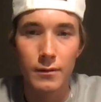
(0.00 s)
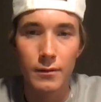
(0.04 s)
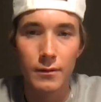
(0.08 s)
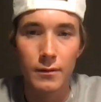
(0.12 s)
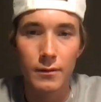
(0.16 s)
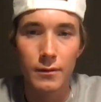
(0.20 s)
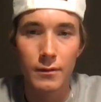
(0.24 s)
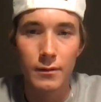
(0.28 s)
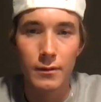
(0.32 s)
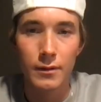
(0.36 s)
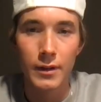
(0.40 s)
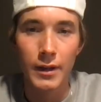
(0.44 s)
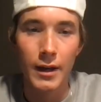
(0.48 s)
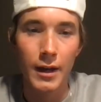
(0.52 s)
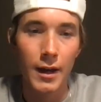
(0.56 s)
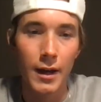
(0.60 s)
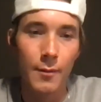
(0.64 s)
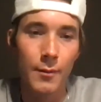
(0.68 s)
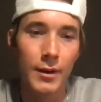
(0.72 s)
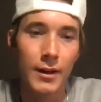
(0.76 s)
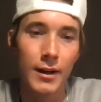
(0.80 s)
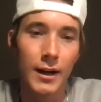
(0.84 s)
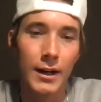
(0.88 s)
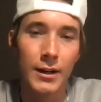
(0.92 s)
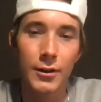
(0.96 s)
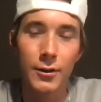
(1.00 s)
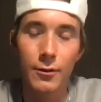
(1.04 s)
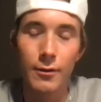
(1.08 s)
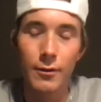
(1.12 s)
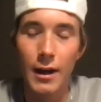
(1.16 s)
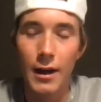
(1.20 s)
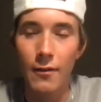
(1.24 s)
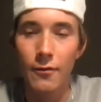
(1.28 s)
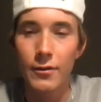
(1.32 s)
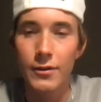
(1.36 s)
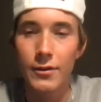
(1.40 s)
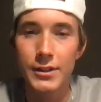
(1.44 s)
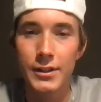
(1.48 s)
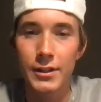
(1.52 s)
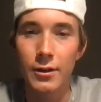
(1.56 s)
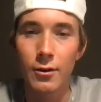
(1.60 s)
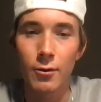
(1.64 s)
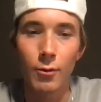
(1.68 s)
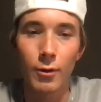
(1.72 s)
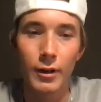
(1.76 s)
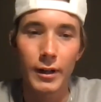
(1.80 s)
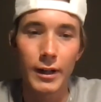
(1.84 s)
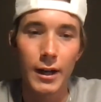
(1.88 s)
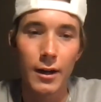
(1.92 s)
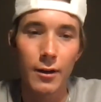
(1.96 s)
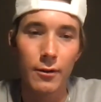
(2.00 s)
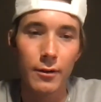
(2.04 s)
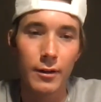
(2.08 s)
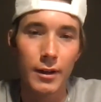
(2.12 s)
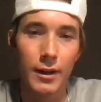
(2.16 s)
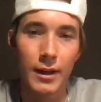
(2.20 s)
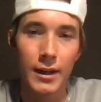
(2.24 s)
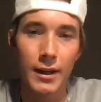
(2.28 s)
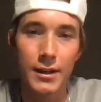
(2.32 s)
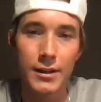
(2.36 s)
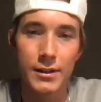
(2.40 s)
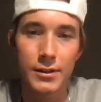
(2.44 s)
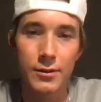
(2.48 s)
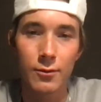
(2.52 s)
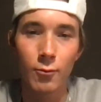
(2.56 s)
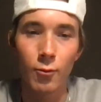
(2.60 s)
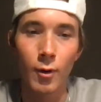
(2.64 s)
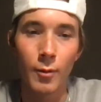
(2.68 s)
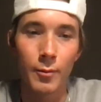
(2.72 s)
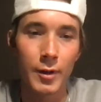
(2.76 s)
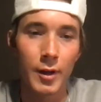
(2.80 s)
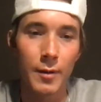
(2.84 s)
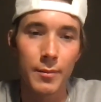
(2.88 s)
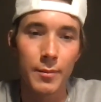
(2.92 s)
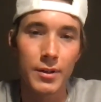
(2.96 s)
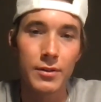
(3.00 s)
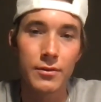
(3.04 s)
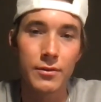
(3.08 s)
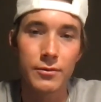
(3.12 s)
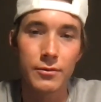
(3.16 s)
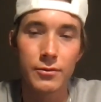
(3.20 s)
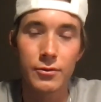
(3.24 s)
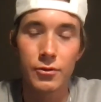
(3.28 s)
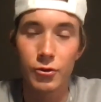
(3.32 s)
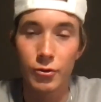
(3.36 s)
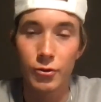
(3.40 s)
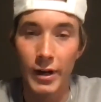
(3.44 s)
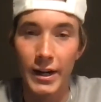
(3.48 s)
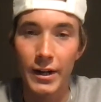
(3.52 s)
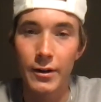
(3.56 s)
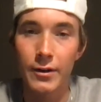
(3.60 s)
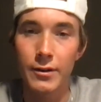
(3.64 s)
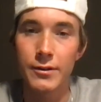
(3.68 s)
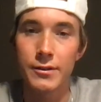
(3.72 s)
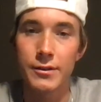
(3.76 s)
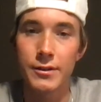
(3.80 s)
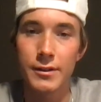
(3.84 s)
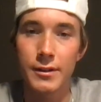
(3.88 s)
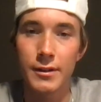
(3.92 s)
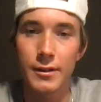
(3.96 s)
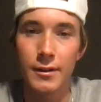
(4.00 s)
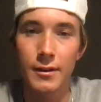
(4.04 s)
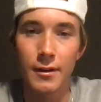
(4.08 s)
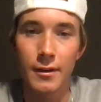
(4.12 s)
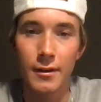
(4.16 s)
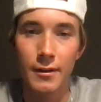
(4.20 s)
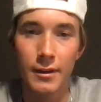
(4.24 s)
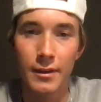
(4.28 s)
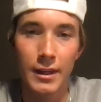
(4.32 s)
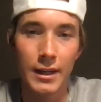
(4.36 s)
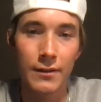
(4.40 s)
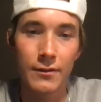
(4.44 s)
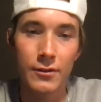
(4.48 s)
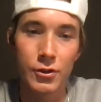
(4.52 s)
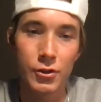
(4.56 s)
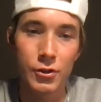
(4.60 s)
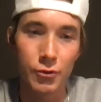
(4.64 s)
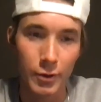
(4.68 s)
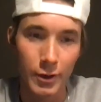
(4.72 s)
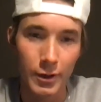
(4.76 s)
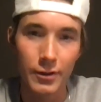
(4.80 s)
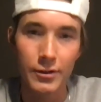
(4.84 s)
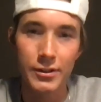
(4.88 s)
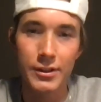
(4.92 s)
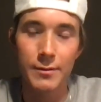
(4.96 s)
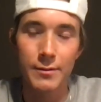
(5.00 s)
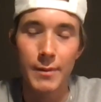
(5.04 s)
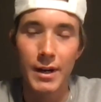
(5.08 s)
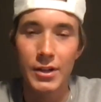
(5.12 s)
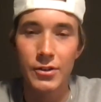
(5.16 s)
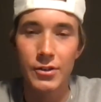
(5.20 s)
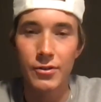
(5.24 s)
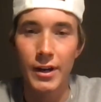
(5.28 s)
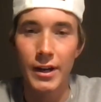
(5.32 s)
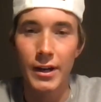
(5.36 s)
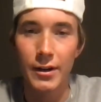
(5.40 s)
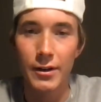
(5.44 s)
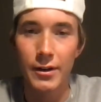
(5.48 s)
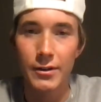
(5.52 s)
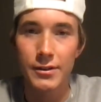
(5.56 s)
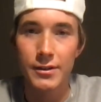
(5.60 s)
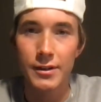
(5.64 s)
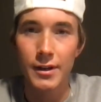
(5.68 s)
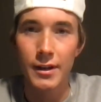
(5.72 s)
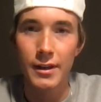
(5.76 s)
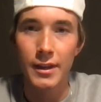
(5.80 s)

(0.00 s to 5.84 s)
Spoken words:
Yeah. I mean, I do every single workout is warmed up in trainers, the even drills in my trainers.